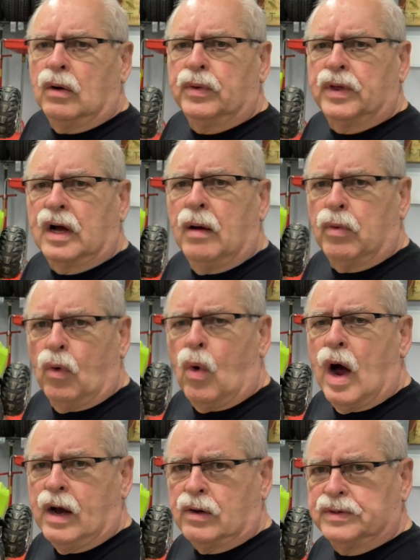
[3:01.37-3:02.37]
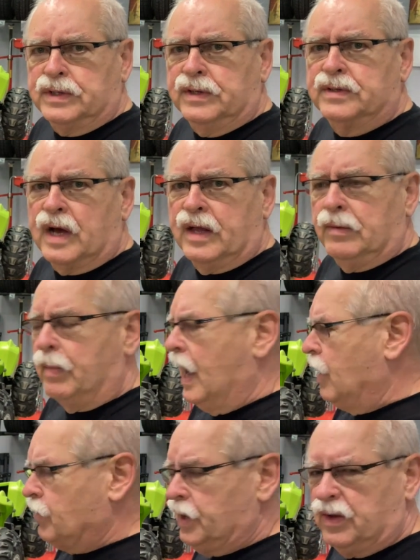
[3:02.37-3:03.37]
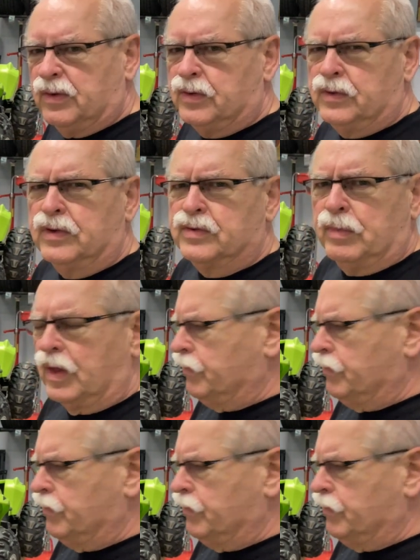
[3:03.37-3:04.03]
with a couple of wires inside the battery. And there's some other